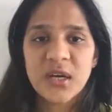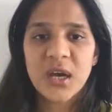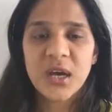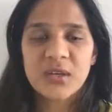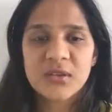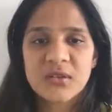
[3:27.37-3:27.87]

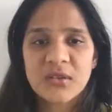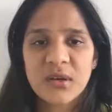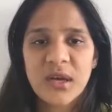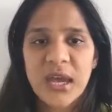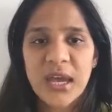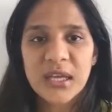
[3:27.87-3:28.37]
and
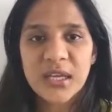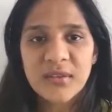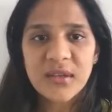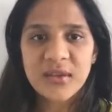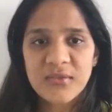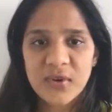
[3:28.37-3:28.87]

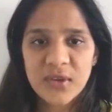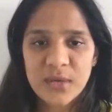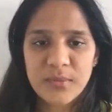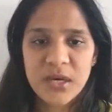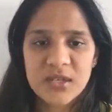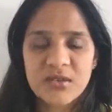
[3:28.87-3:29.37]
anything for that
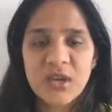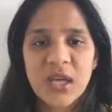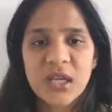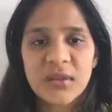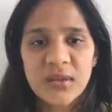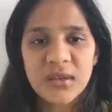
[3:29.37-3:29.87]
matter,
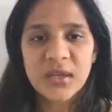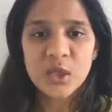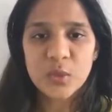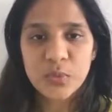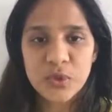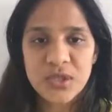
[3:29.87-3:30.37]
anything that
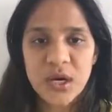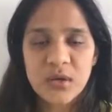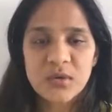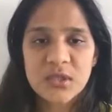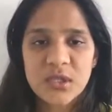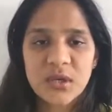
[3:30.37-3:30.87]
you put
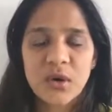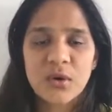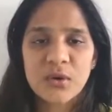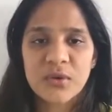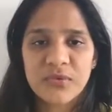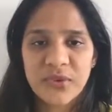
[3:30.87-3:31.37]
out on
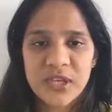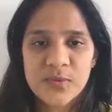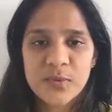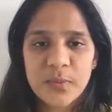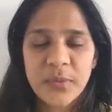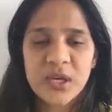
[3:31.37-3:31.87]
your
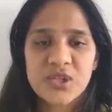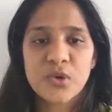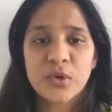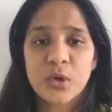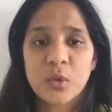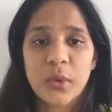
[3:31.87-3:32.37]
Facebook page,
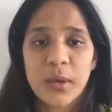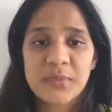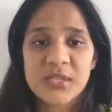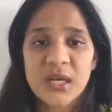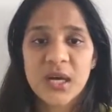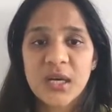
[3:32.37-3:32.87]
on your
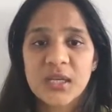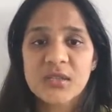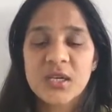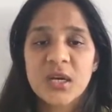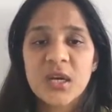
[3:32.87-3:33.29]
website,